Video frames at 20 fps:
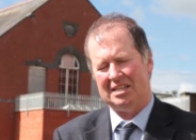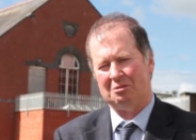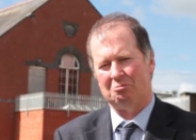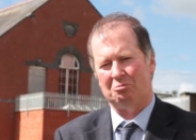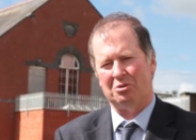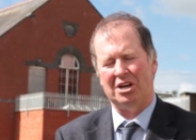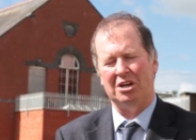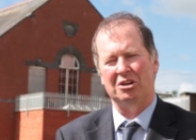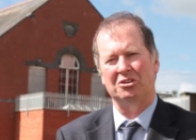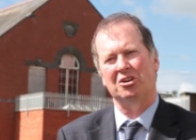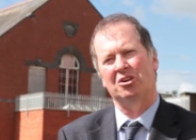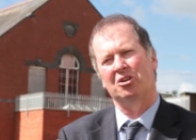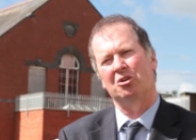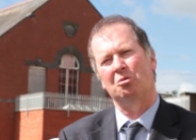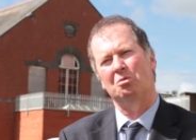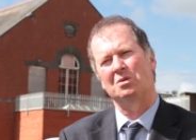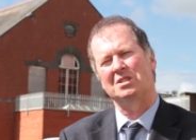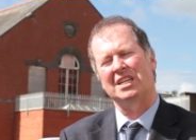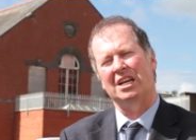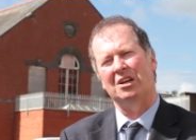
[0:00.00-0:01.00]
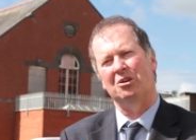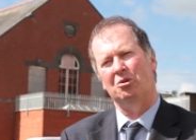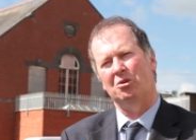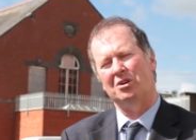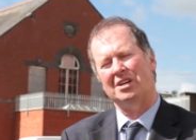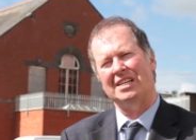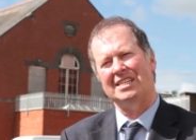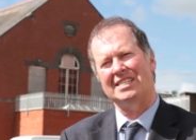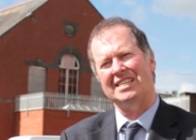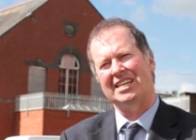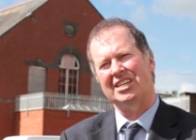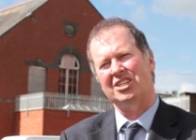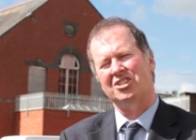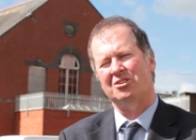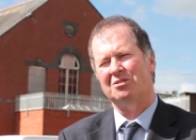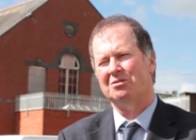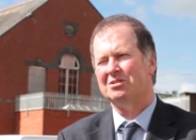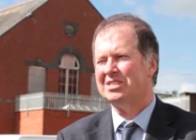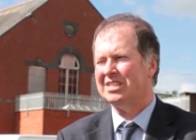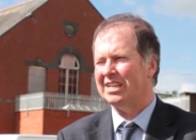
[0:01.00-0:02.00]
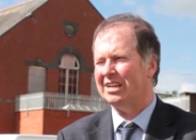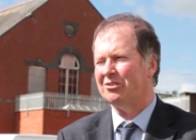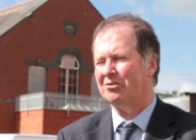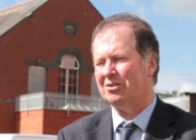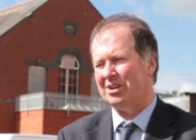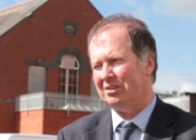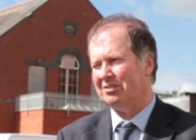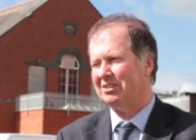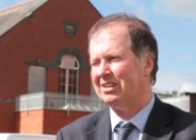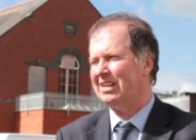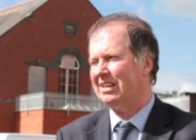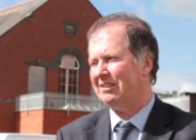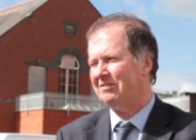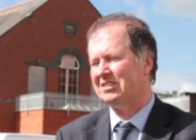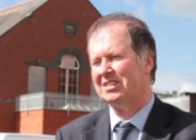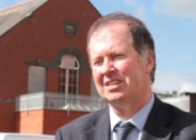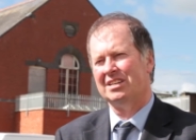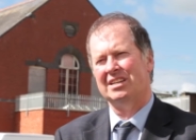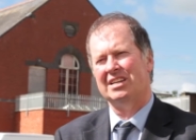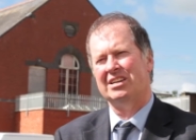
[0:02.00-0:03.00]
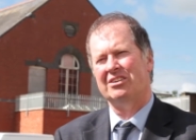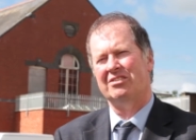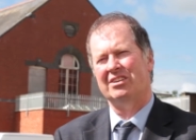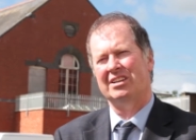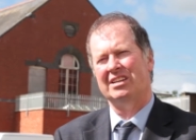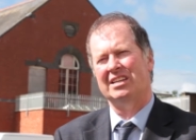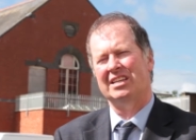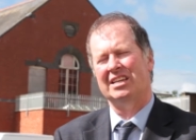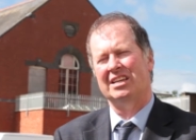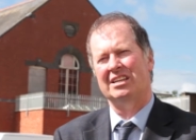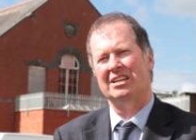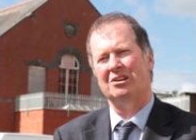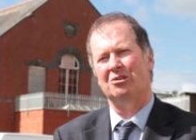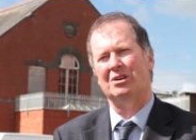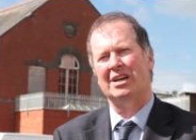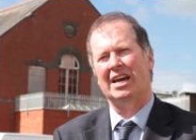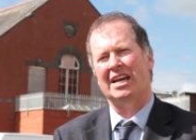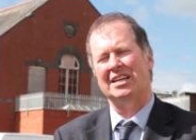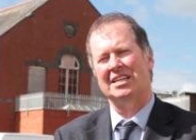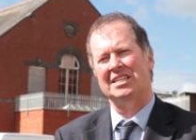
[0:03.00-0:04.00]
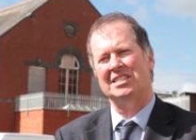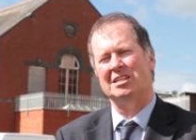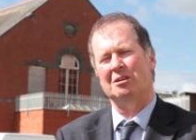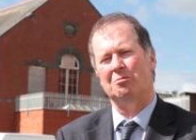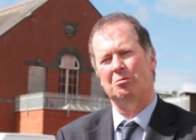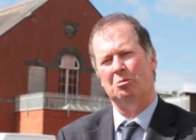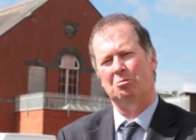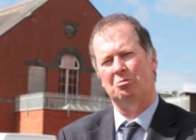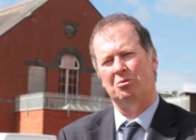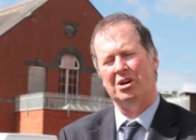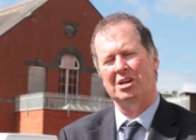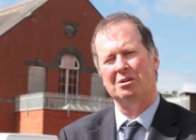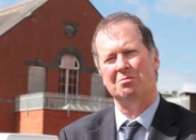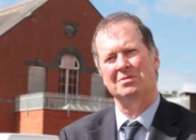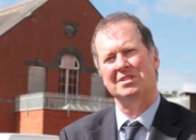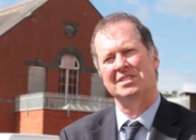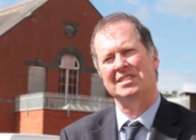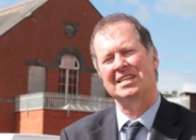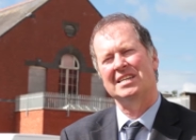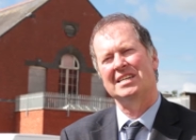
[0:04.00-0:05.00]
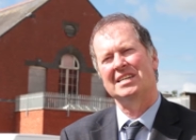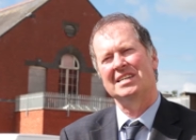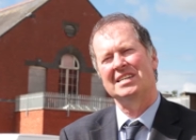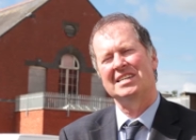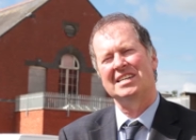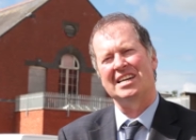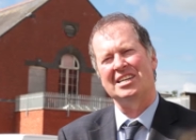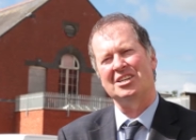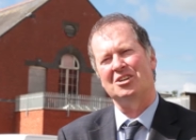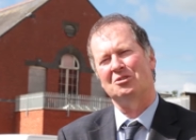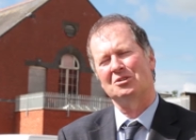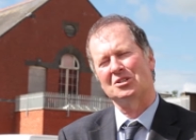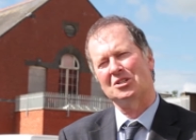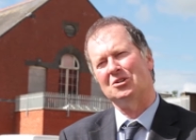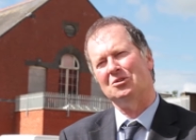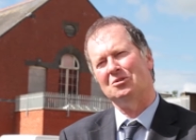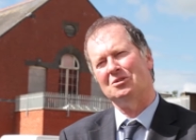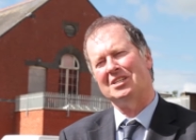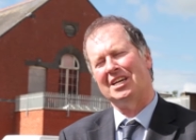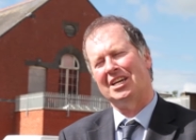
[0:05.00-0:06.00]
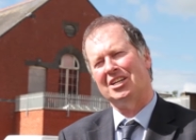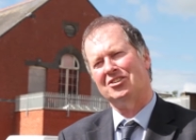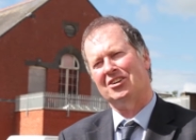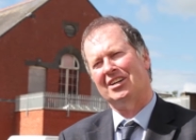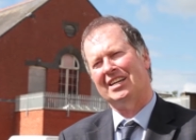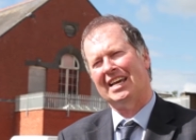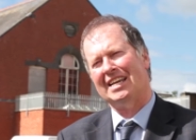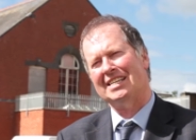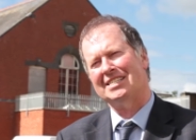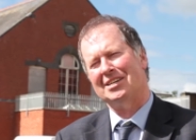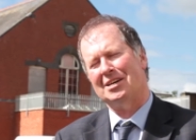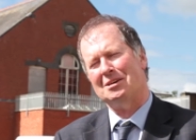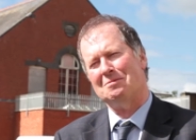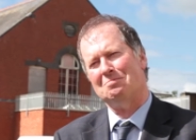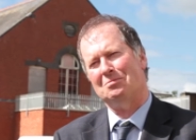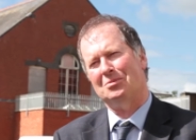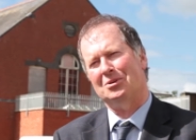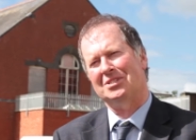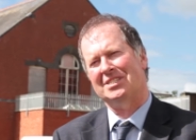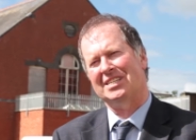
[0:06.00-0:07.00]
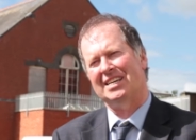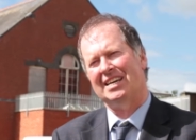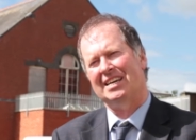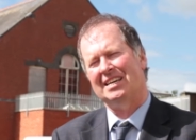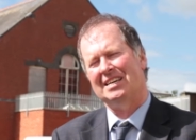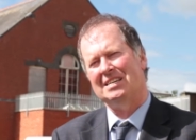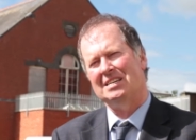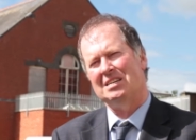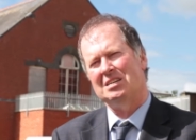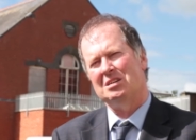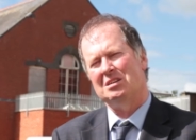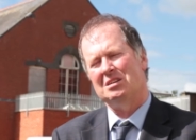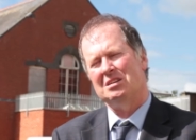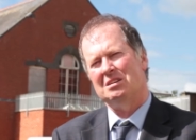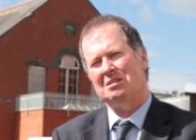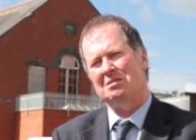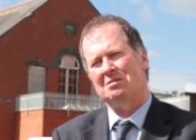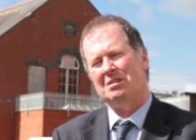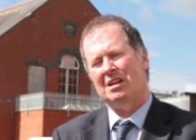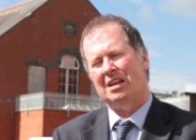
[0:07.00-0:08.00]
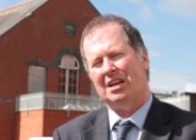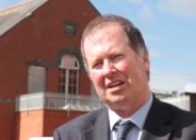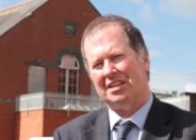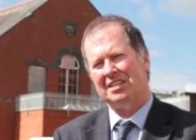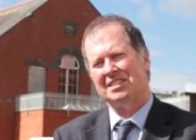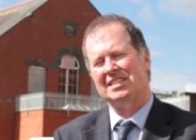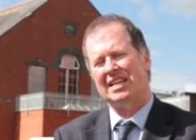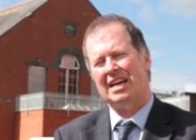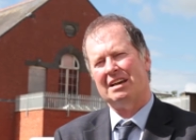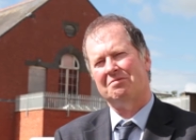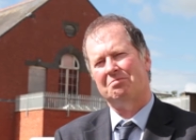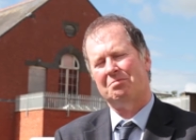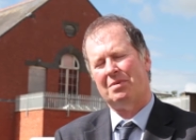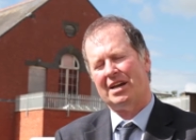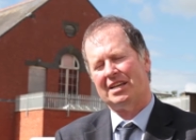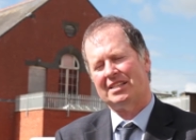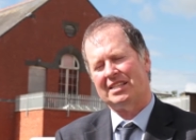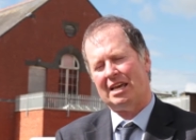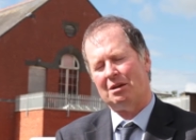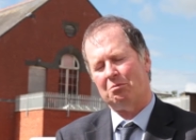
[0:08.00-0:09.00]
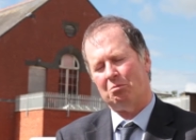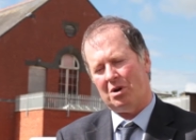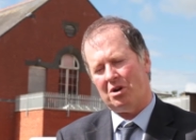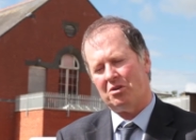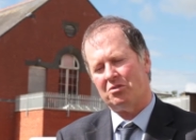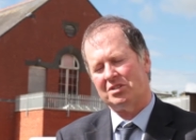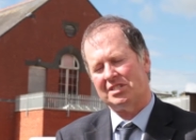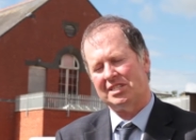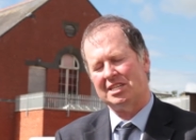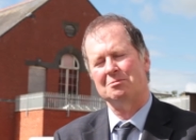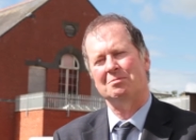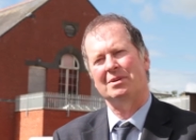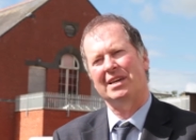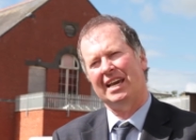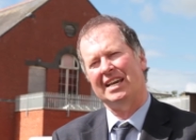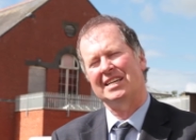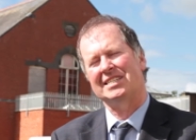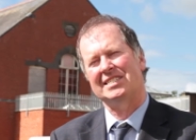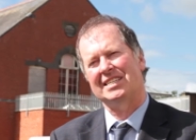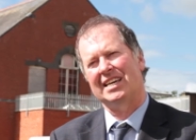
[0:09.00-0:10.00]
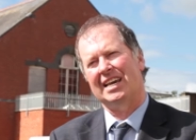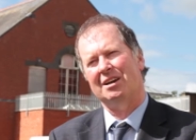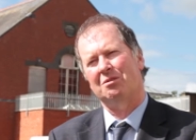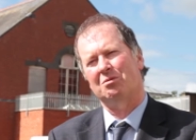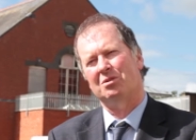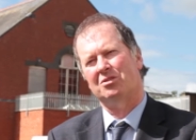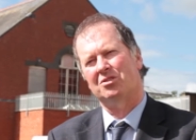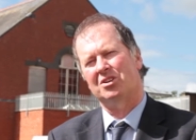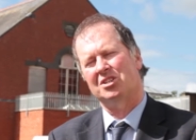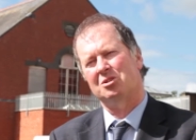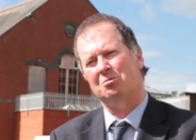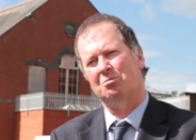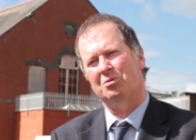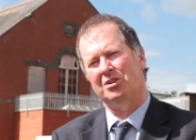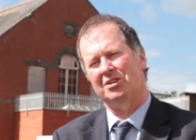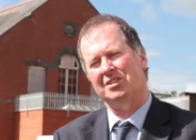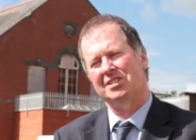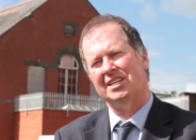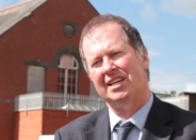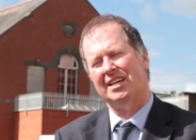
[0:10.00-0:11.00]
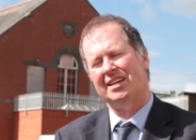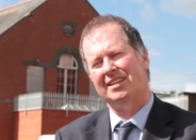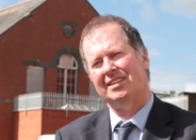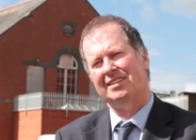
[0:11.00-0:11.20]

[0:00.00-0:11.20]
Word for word: think Brian O'Donoghue was the local teacher, who's still around, lives here in the locality still, but Brian was a young school teacher at that time. But uh, a lot of the staff back then were C B S, yeah, were Christian Brothers, yeah.